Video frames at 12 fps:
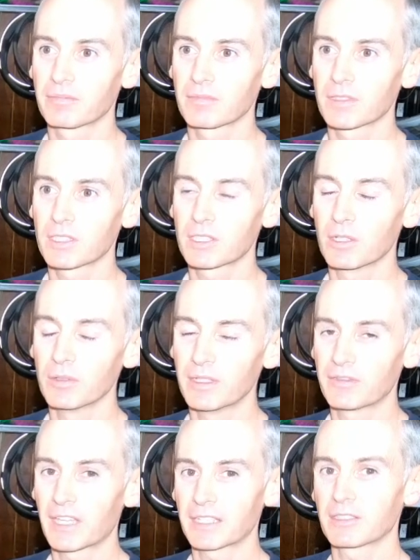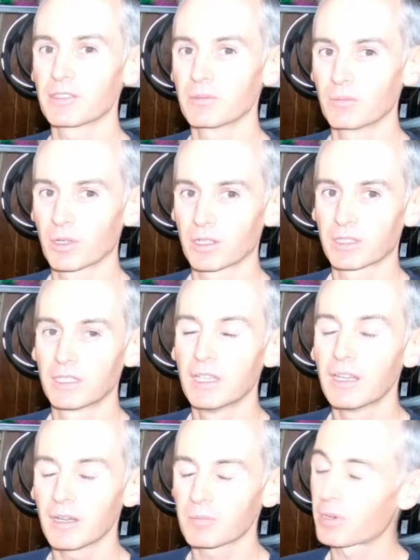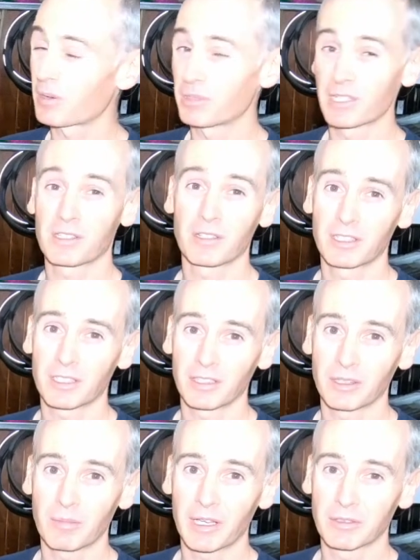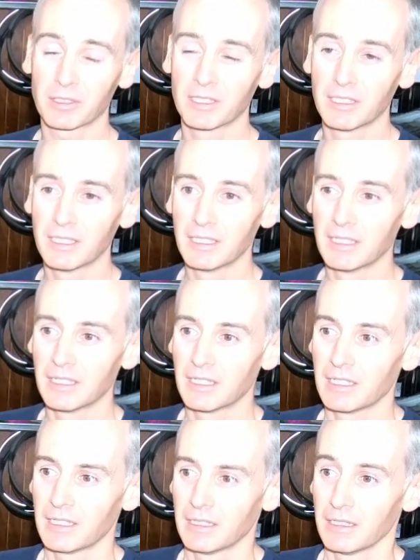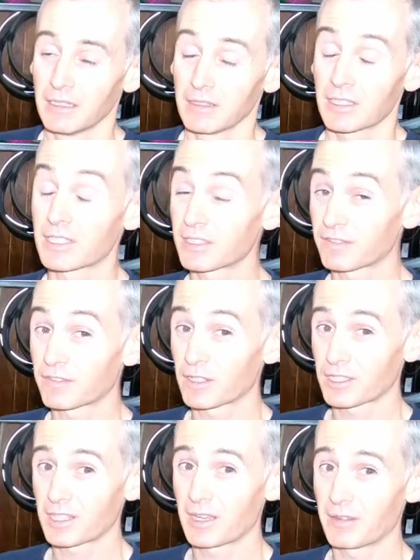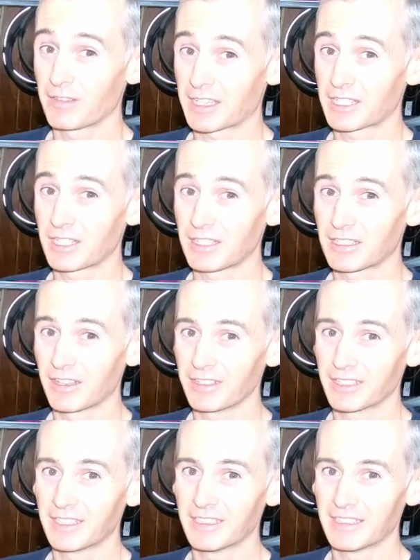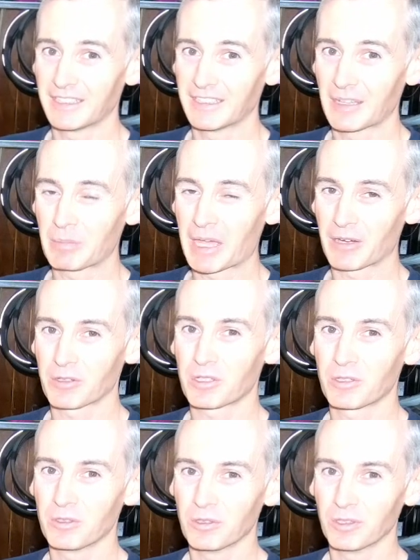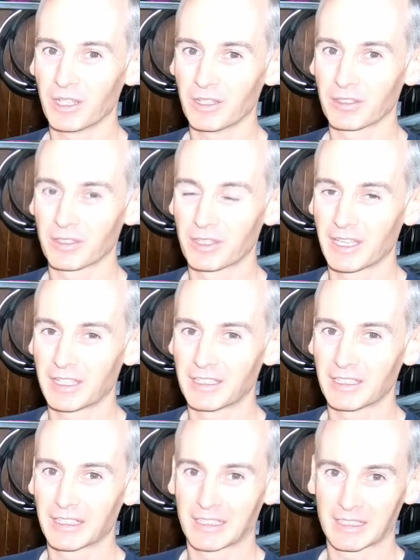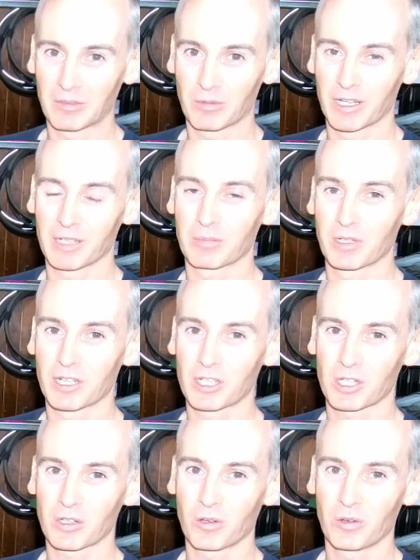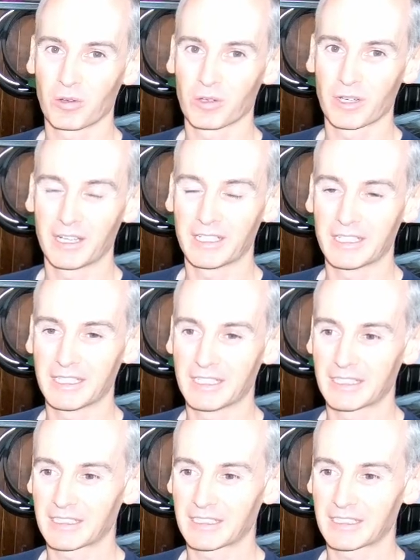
so if that doesn't work, I'm probably just going to cut them out. This is the first time I've actually gotten a power tool other than like a wire brush or the